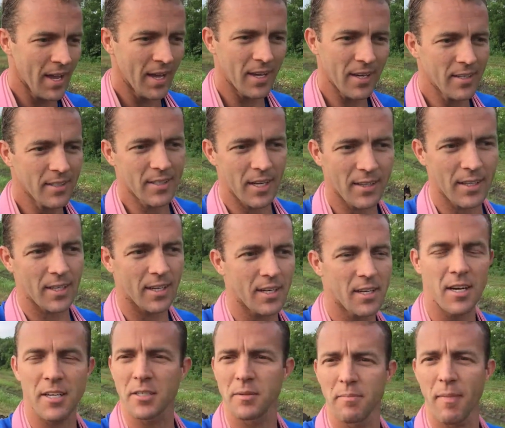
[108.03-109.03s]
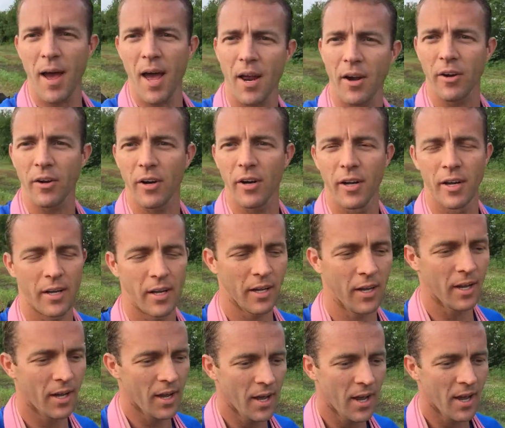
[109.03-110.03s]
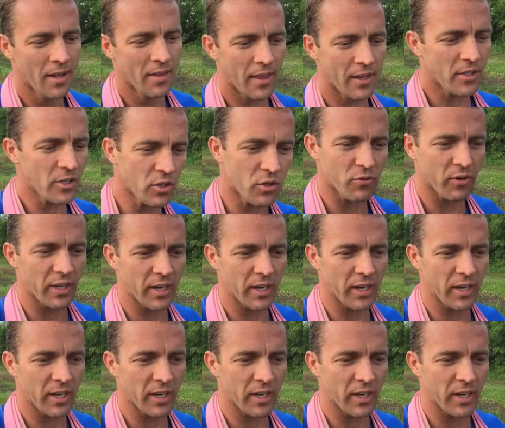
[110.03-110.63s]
And it's not that it doesn't matter, they just